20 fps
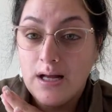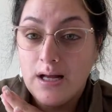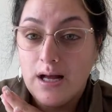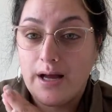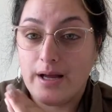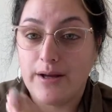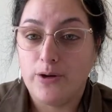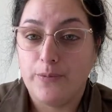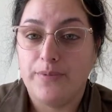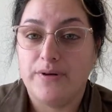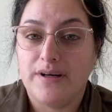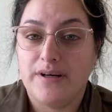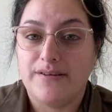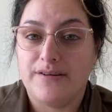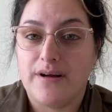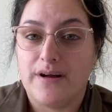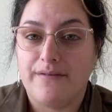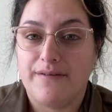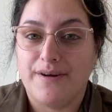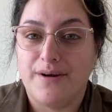I hope you guys are
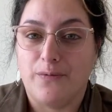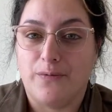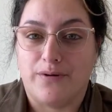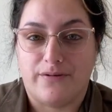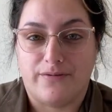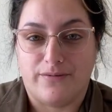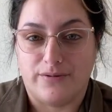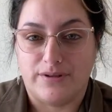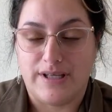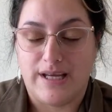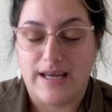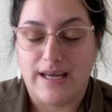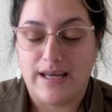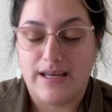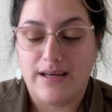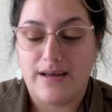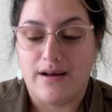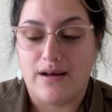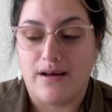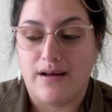having a wonderful
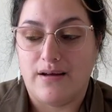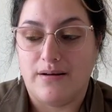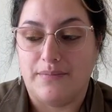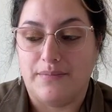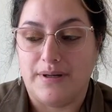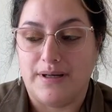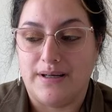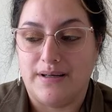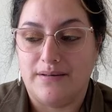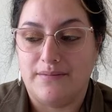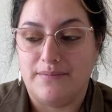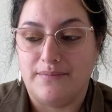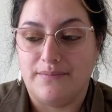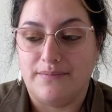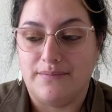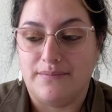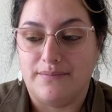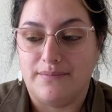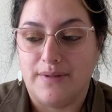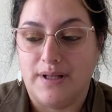day. Um,
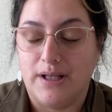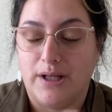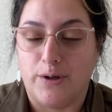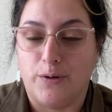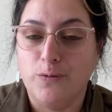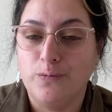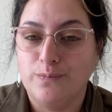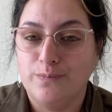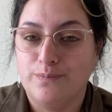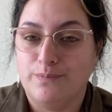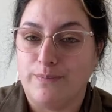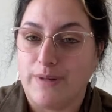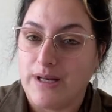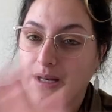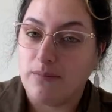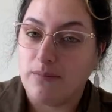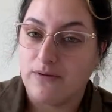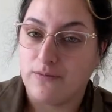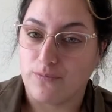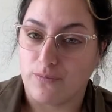hello, my
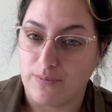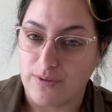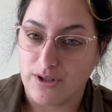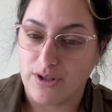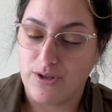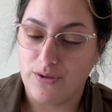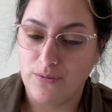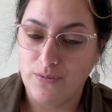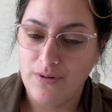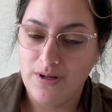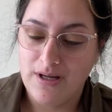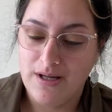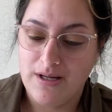is Ruby Q.